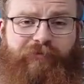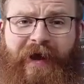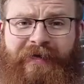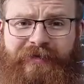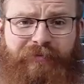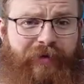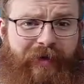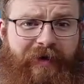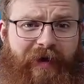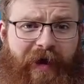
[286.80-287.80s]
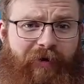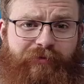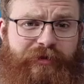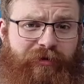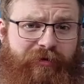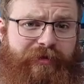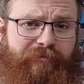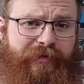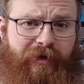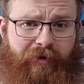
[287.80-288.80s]
randomly out of stock
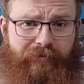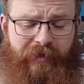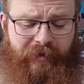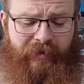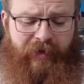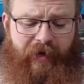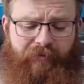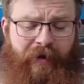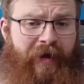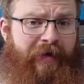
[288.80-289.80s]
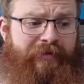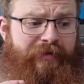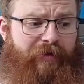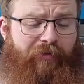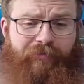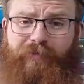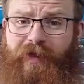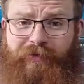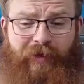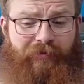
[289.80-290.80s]
sometimes, um, and
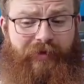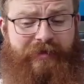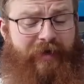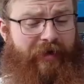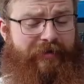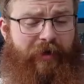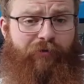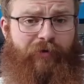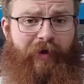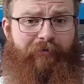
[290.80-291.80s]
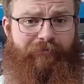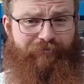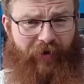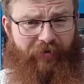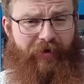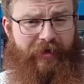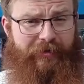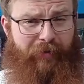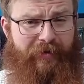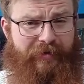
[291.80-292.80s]
in this case definitely very
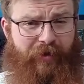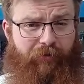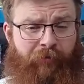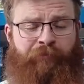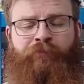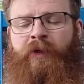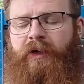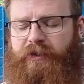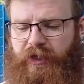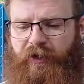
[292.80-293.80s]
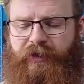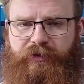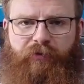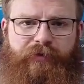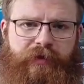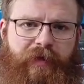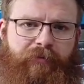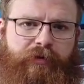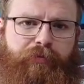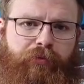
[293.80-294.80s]
expensive. Katana is obviously their
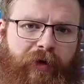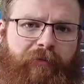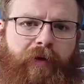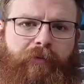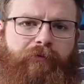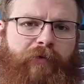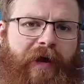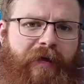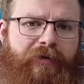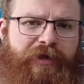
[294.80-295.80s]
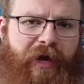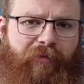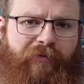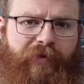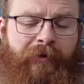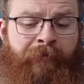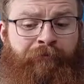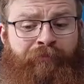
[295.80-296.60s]
most premium range, however